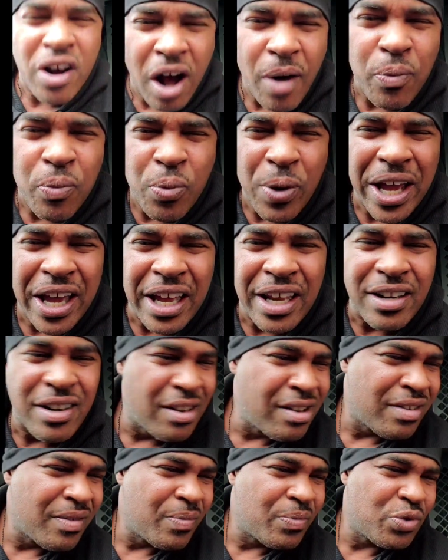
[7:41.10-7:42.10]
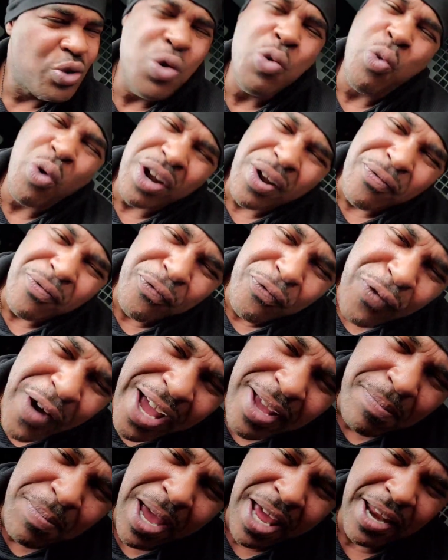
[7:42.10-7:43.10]
up when you want to
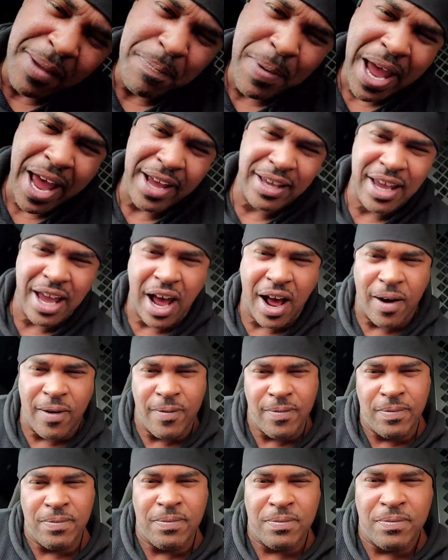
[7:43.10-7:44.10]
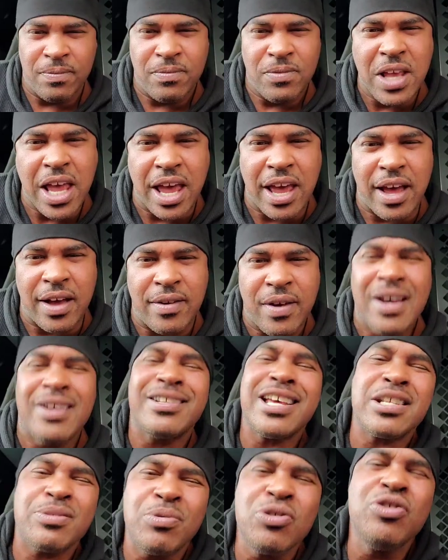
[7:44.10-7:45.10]
fight Manny Pacquiao. Yeah,
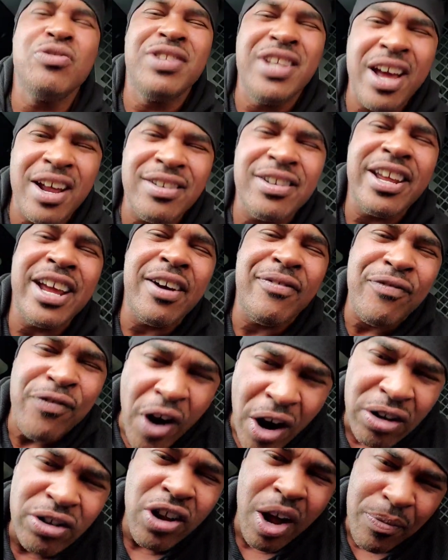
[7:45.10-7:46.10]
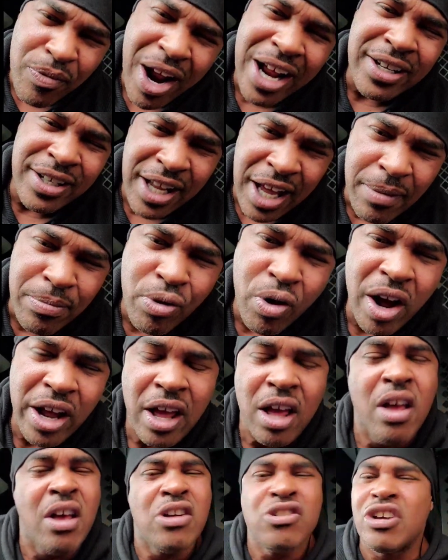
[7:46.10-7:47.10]
that's when you damn there fucked up right there, boy.
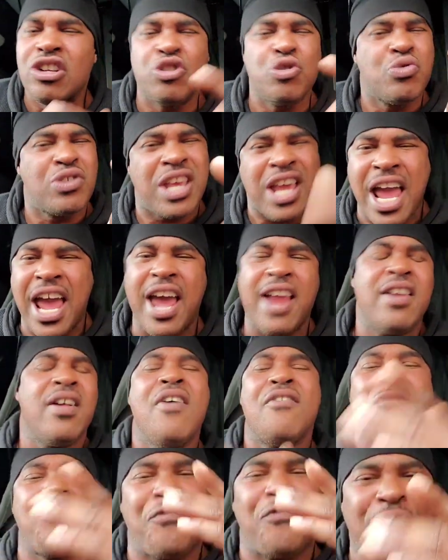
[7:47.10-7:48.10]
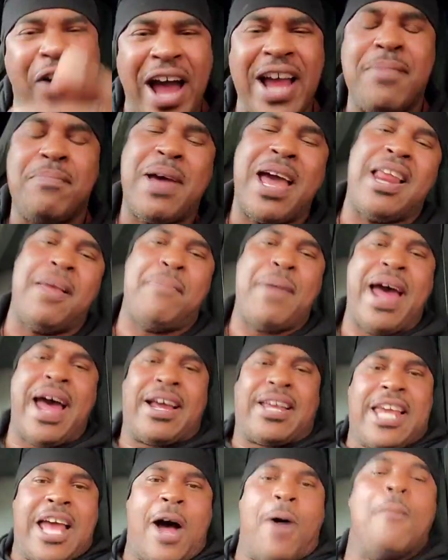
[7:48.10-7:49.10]
Because you can't fight Manny
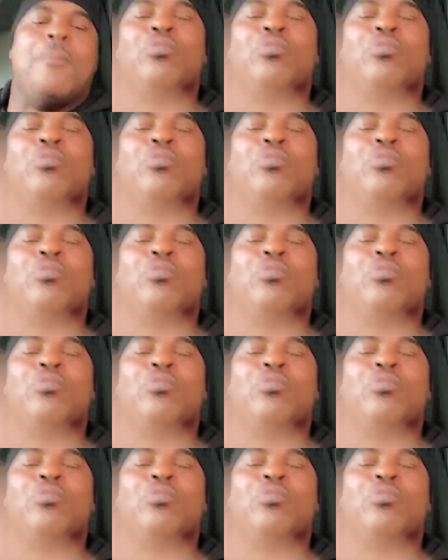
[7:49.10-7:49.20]
Pacquiao.